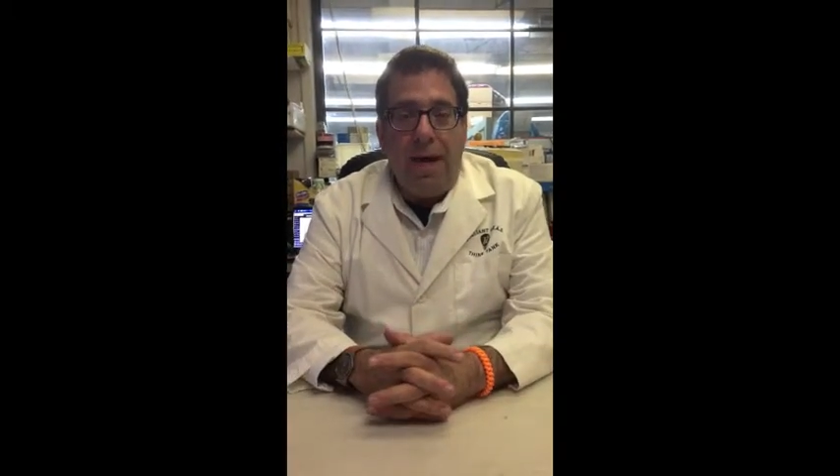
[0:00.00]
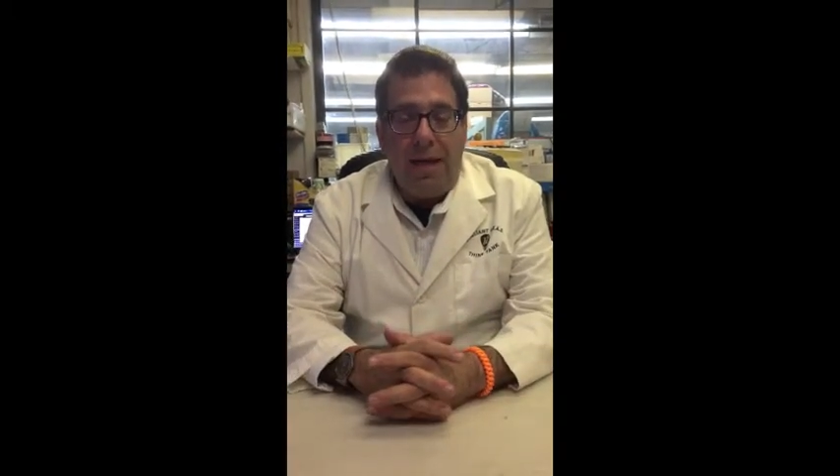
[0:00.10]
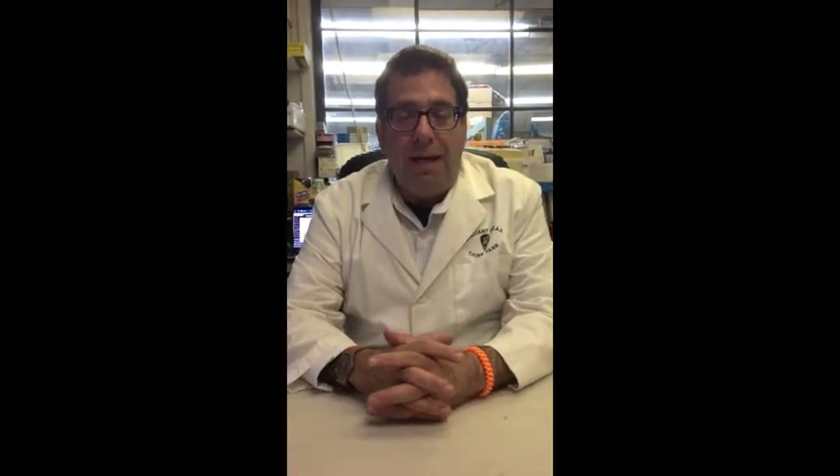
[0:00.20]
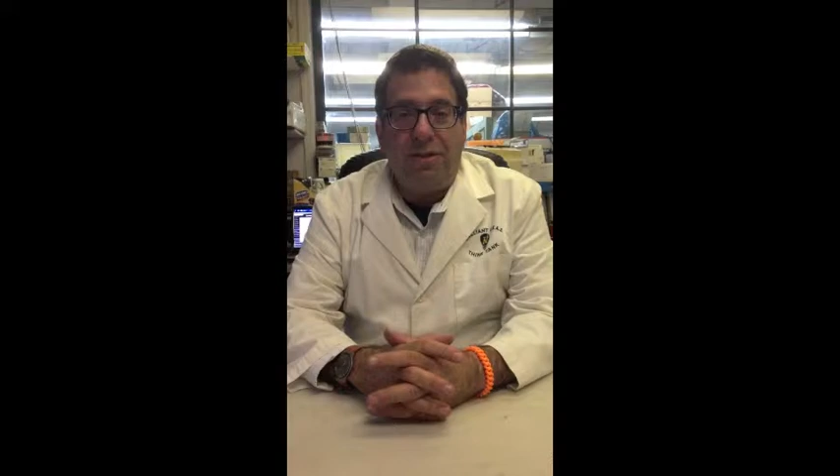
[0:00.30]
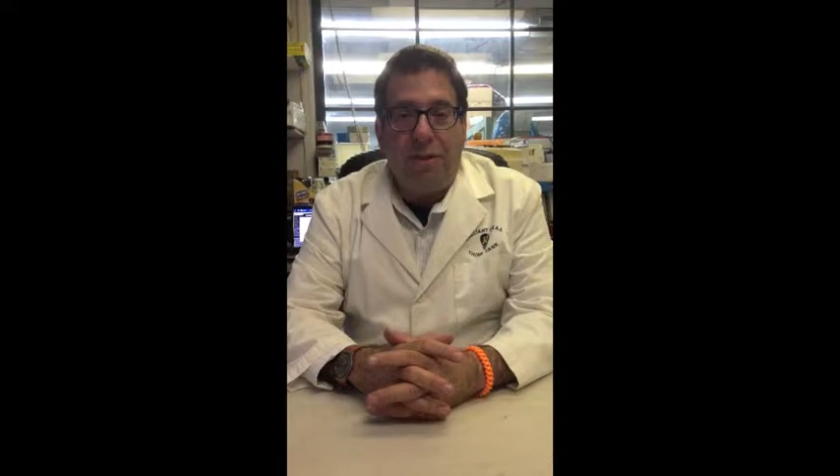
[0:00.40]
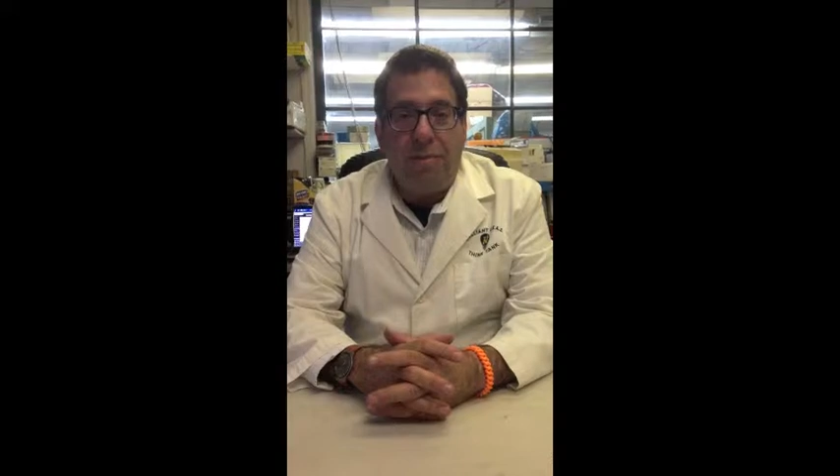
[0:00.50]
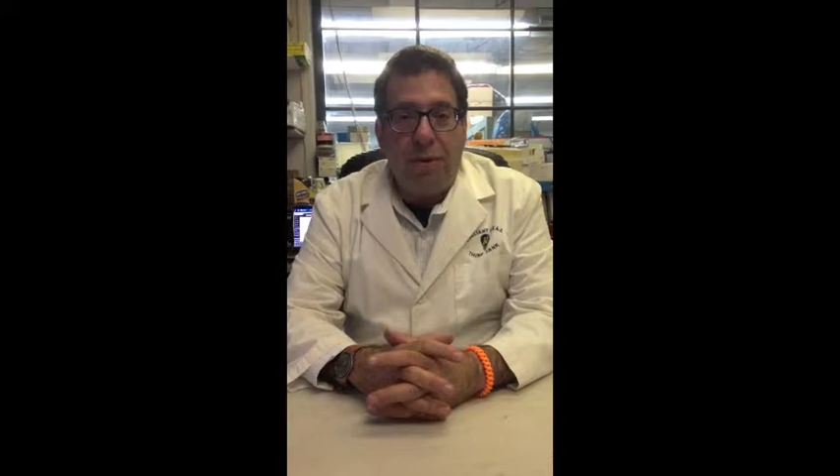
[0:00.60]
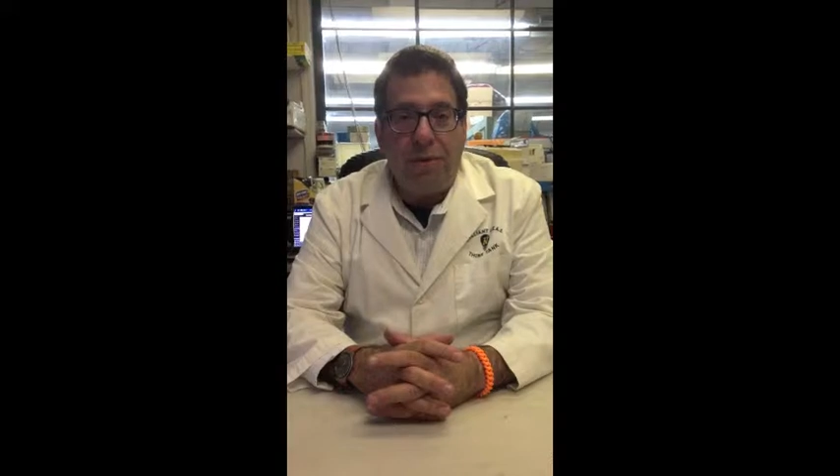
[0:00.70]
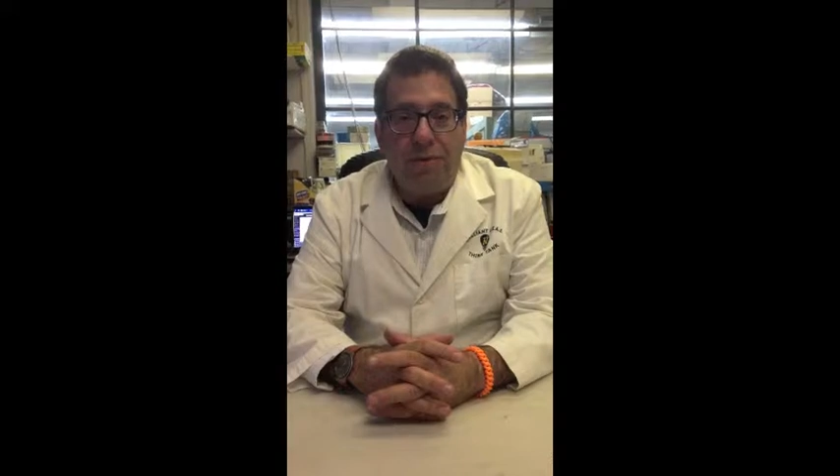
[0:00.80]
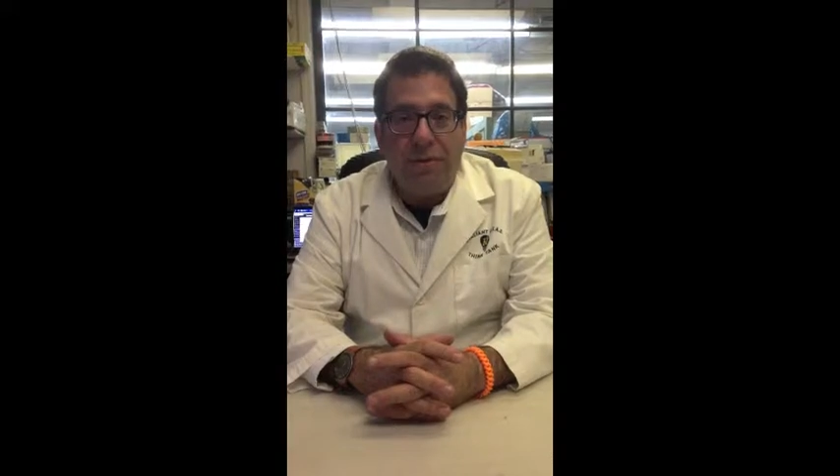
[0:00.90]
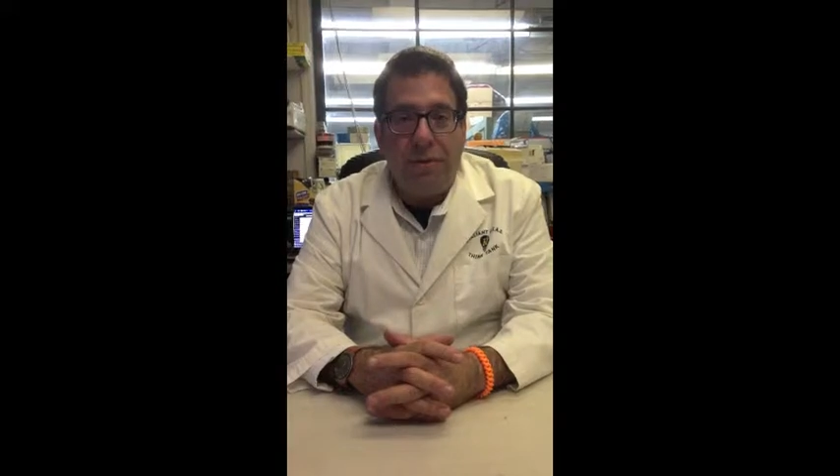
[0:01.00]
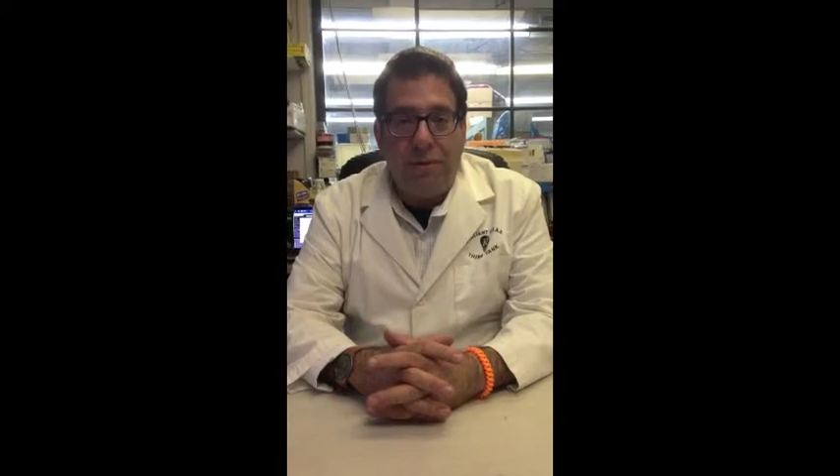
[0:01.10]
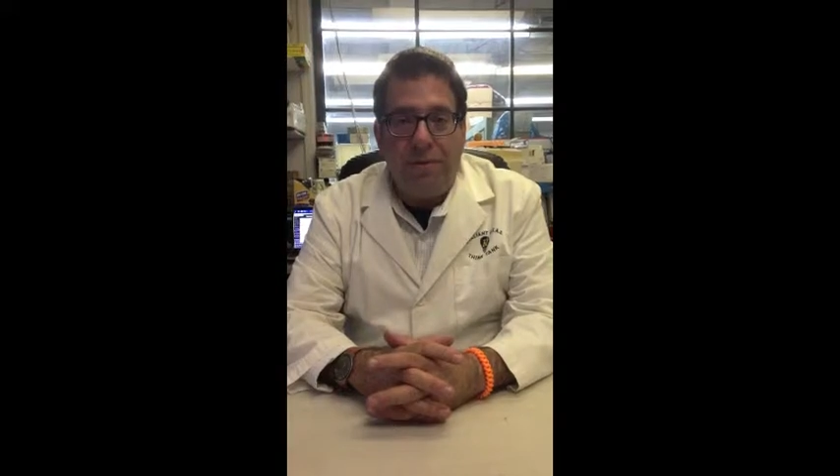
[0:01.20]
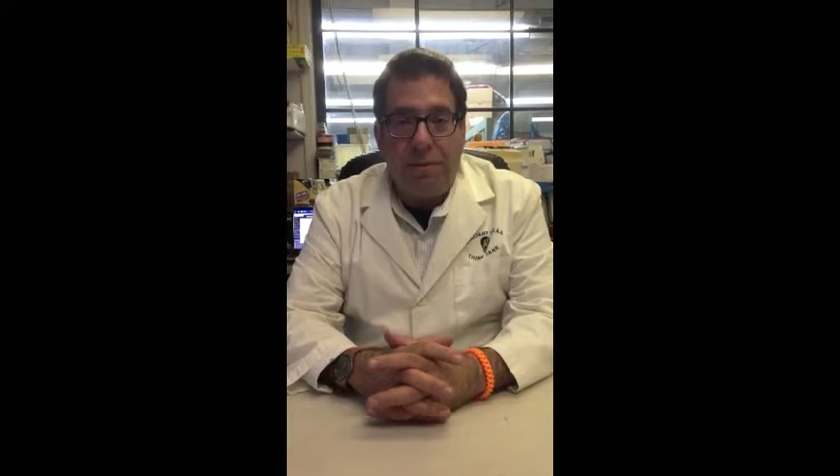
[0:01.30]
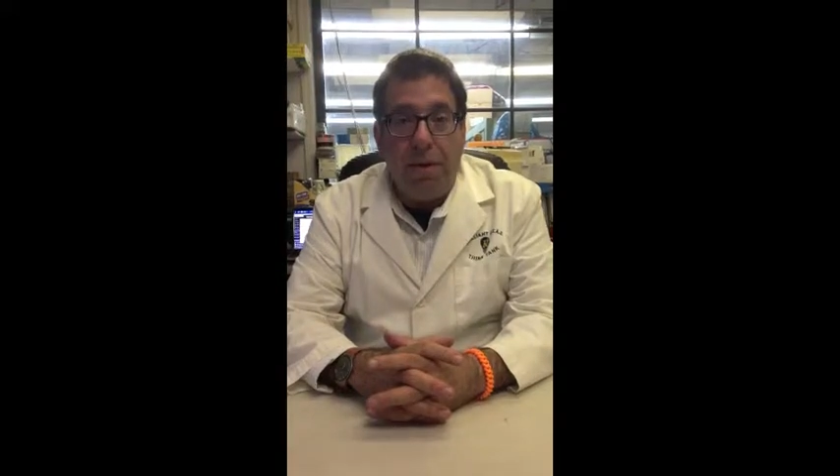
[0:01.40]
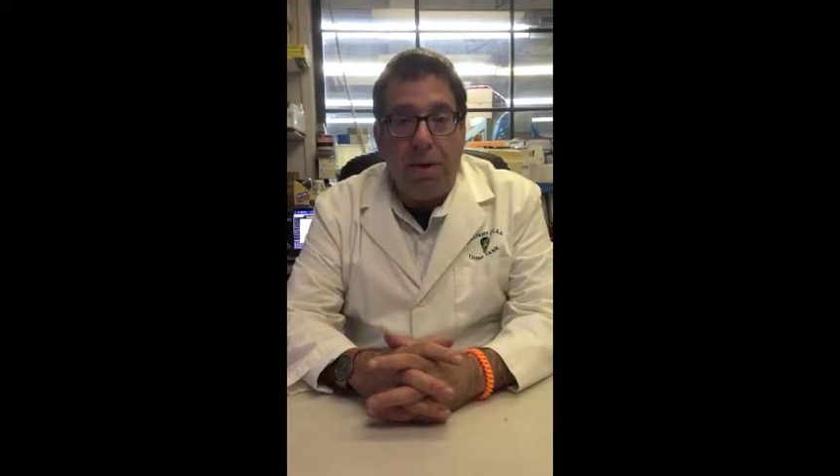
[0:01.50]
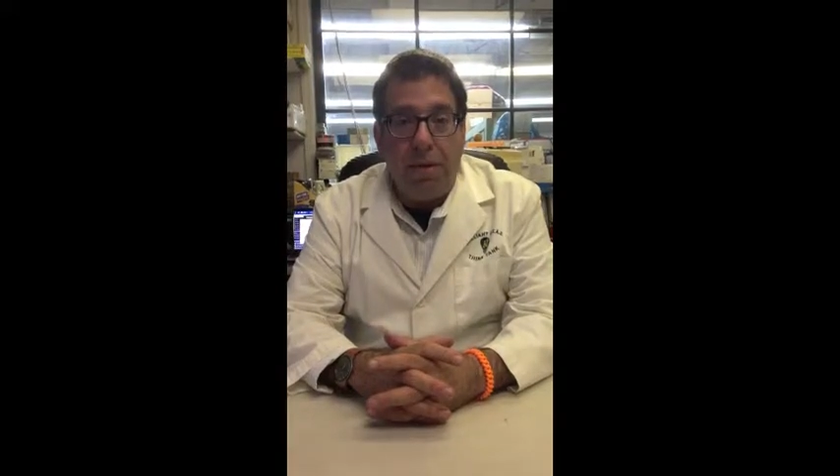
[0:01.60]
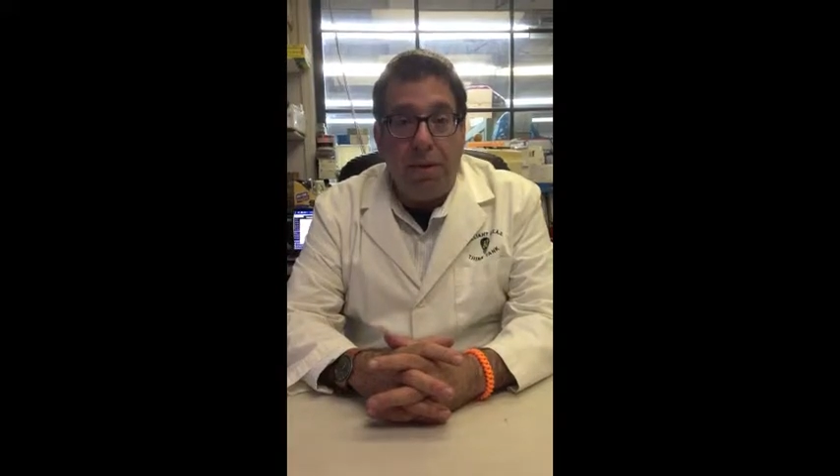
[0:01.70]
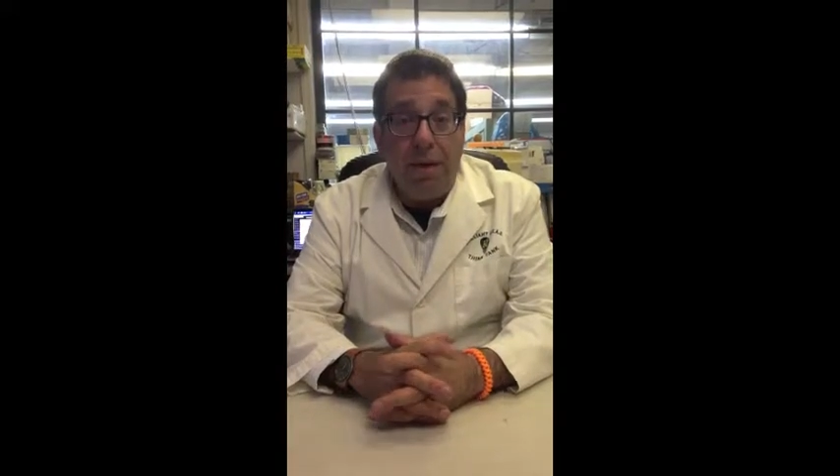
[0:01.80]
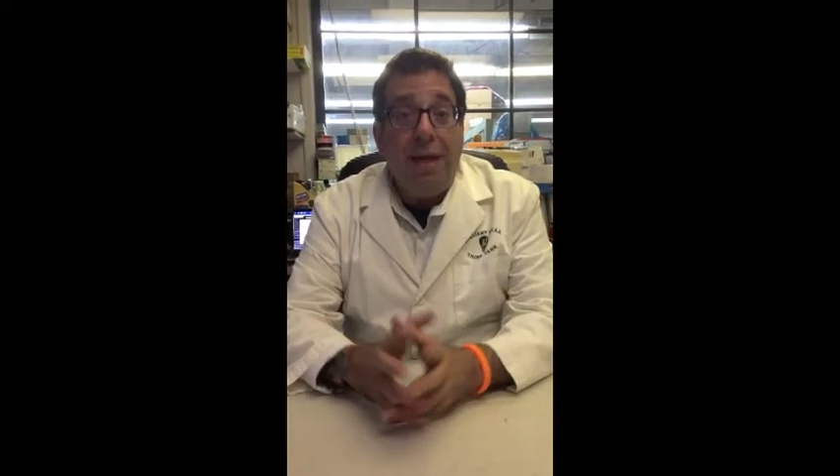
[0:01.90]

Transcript: and it's the birthstone of the month.